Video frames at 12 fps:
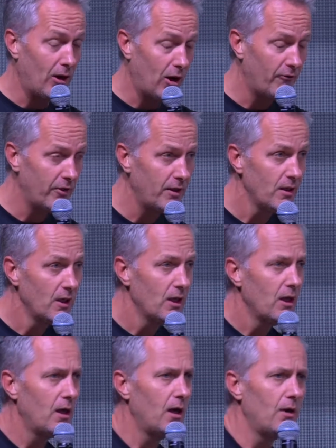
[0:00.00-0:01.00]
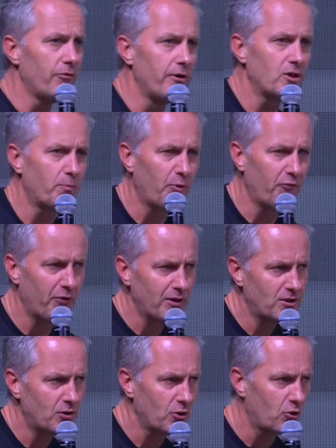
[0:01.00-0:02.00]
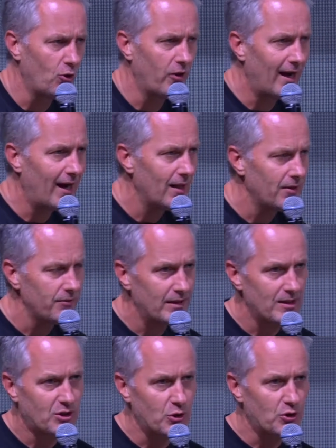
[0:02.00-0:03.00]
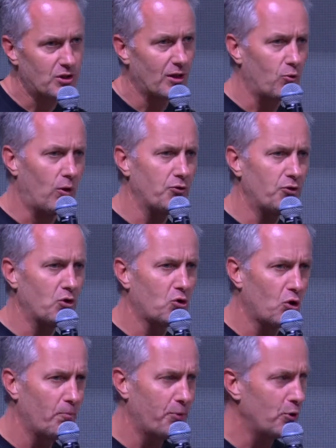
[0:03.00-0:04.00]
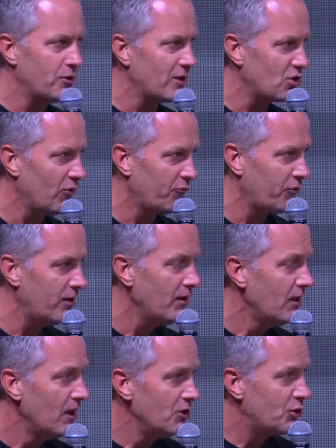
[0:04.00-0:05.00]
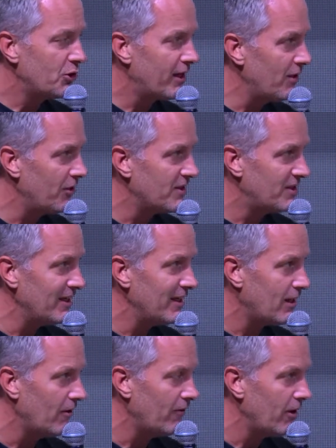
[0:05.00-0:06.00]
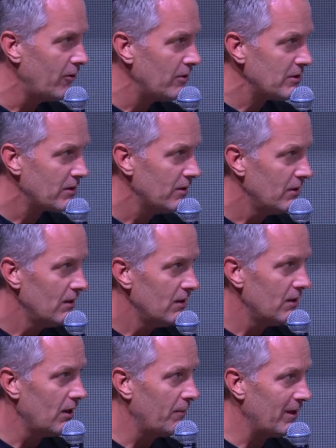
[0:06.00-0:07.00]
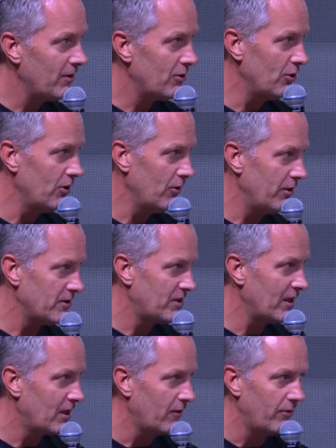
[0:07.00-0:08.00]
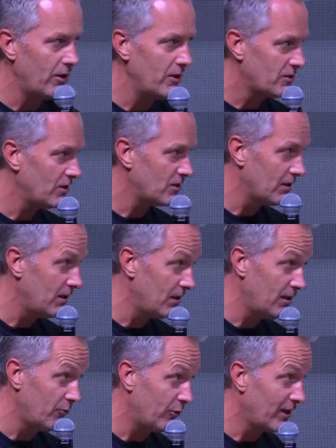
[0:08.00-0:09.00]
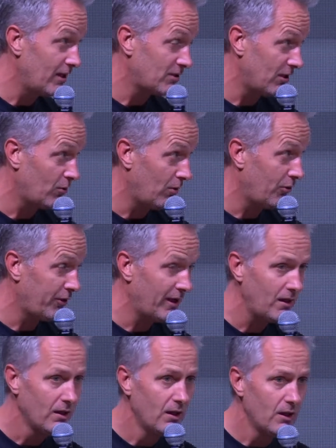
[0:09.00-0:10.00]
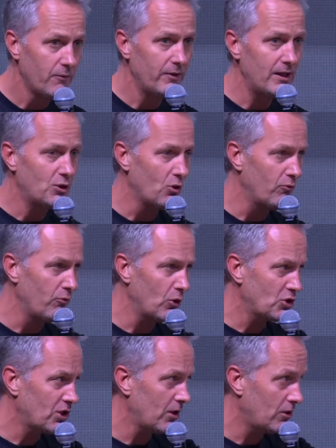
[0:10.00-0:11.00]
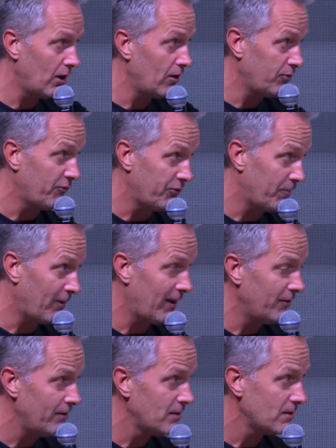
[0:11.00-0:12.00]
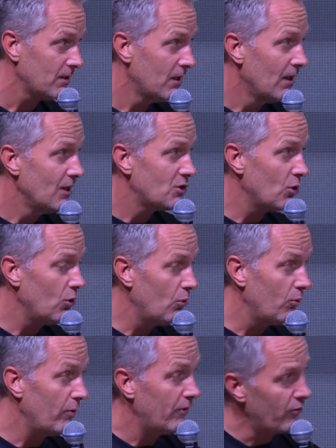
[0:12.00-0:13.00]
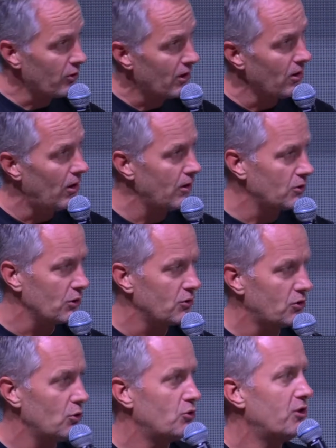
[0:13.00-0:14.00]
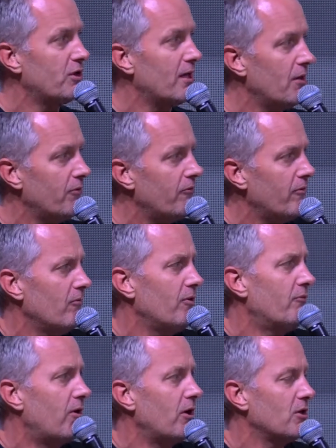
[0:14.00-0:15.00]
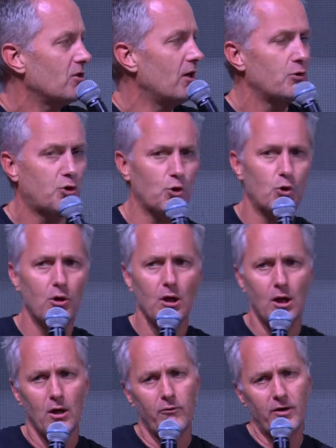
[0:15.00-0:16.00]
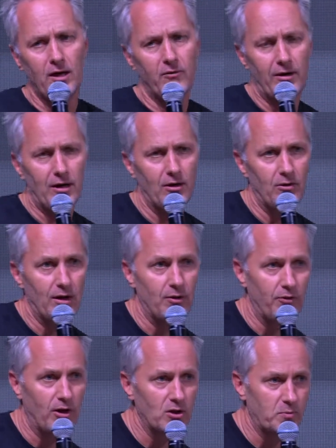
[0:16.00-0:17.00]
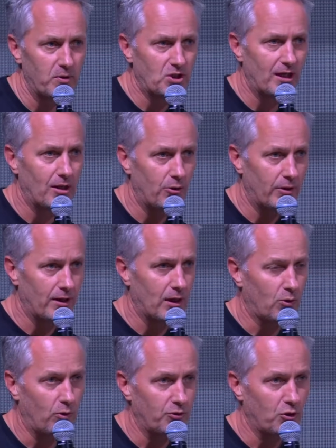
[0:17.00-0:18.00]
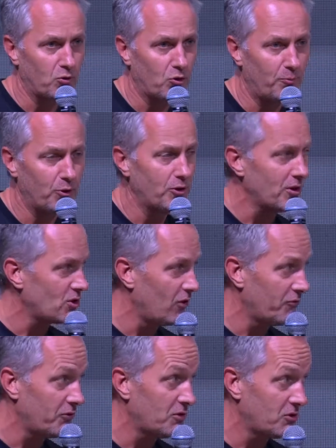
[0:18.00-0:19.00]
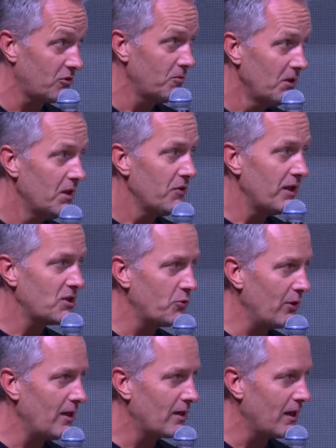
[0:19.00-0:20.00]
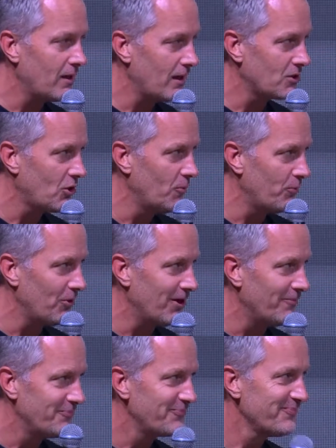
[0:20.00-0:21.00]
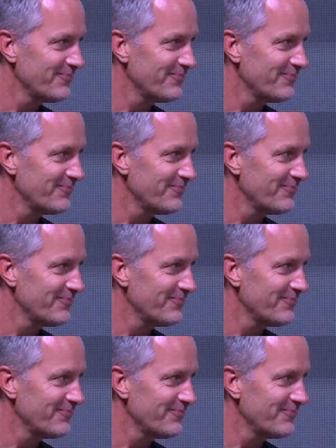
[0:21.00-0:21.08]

Harvard. There's a professor called Alan. He's using quantum computing software to kill the Zika virus. And I mean, the Zika virus is a really terrible thing. We need to wash that out of the planet. So we're working hard to kill the virus now through very, very advanced machine learning and quantum computing software. So that's a really kick-ass company.